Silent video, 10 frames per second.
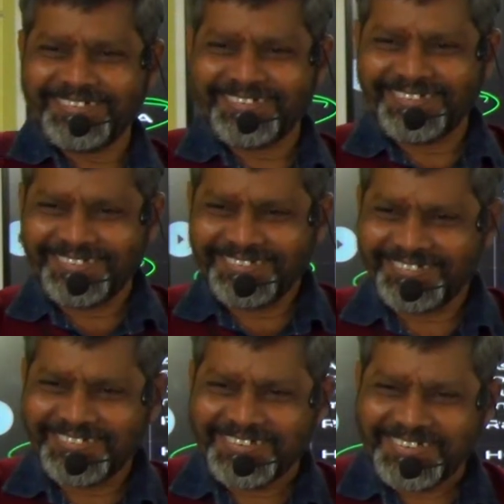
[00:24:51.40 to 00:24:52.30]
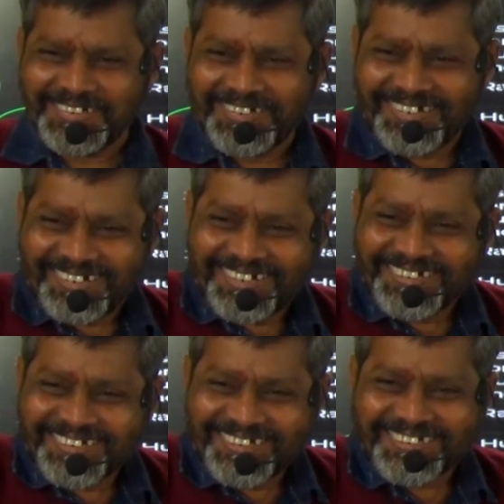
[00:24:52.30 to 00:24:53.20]
Eh?
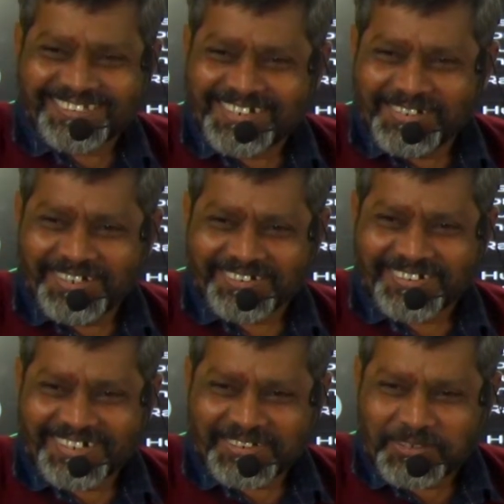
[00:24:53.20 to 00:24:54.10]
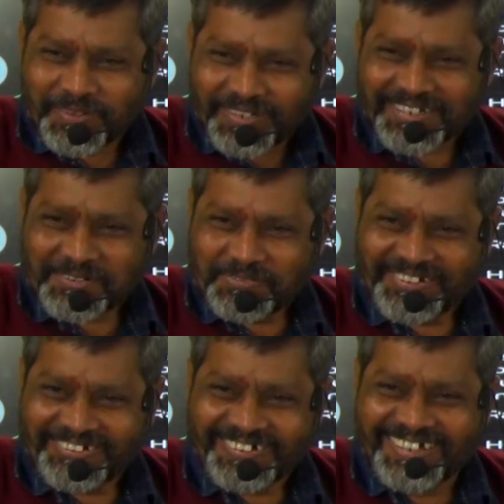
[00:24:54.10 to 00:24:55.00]
Still, okay, to marry, I believe.